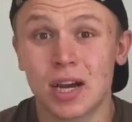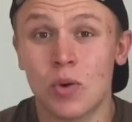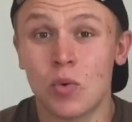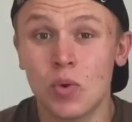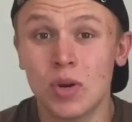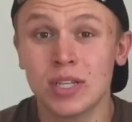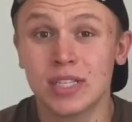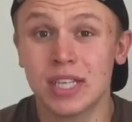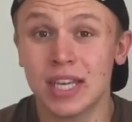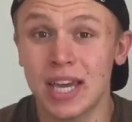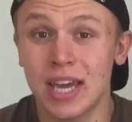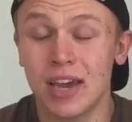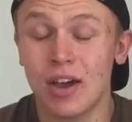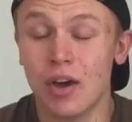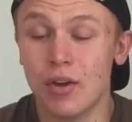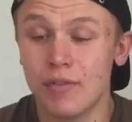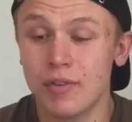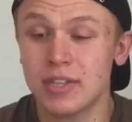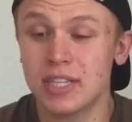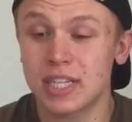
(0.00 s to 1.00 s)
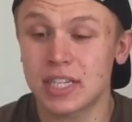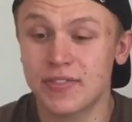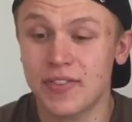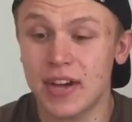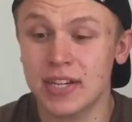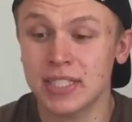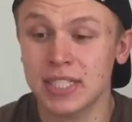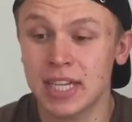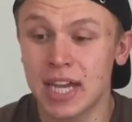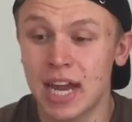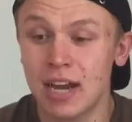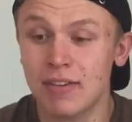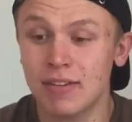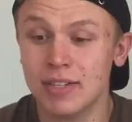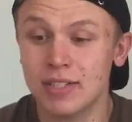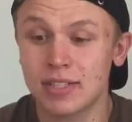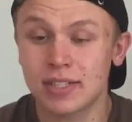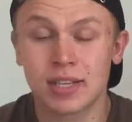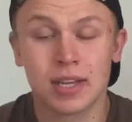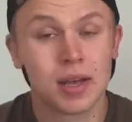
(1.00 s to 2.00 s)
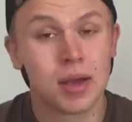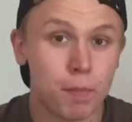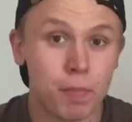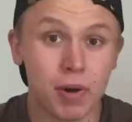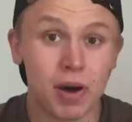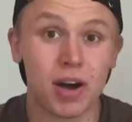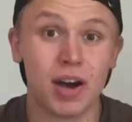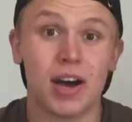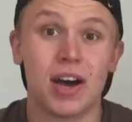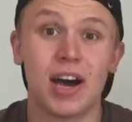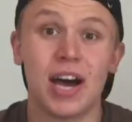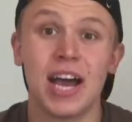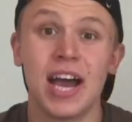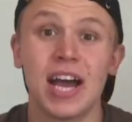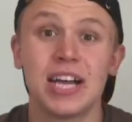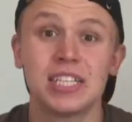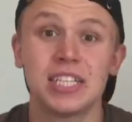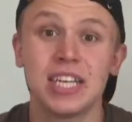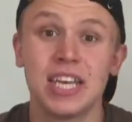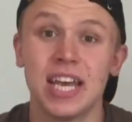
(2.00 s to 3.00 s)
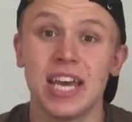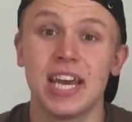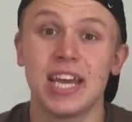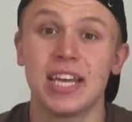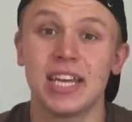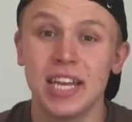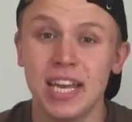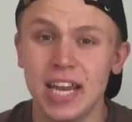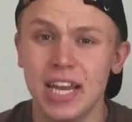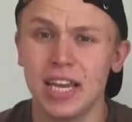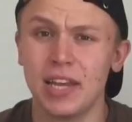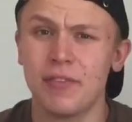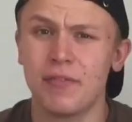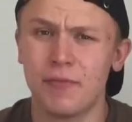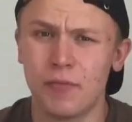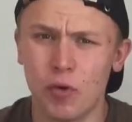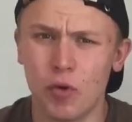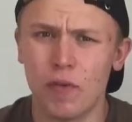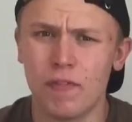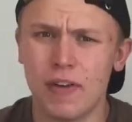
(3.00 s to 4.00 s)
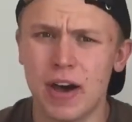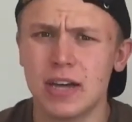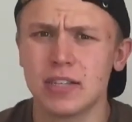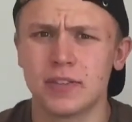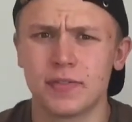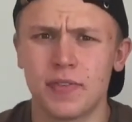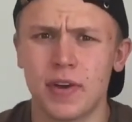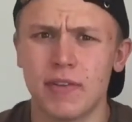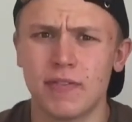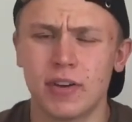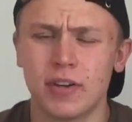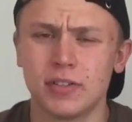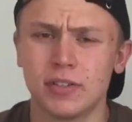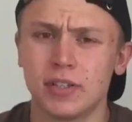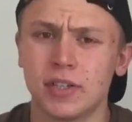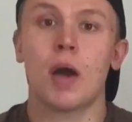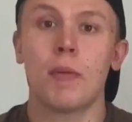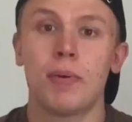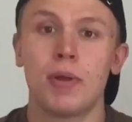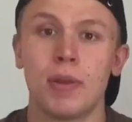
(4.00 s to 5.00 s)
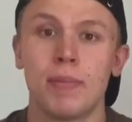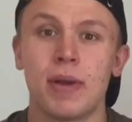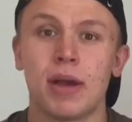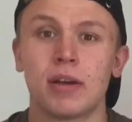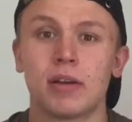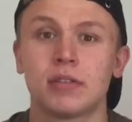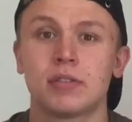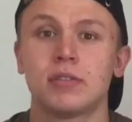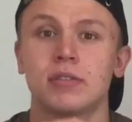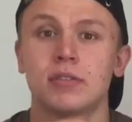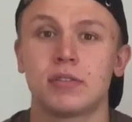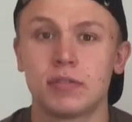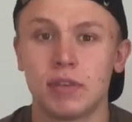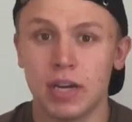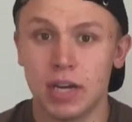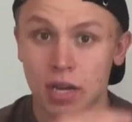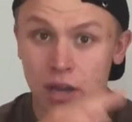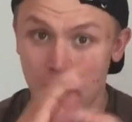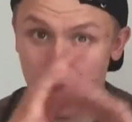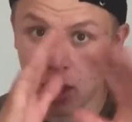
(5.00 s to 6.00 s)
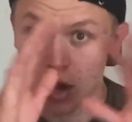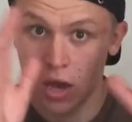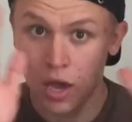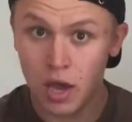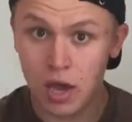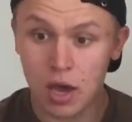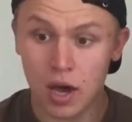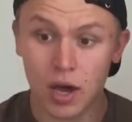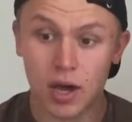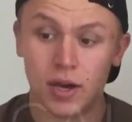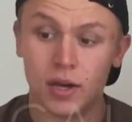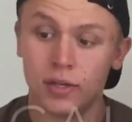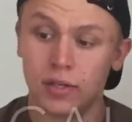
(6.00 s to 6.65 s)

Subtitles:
I wanted to hit over 6,000 calories, but I actually hit nearly 4,500. I'll put the macros on the screen here,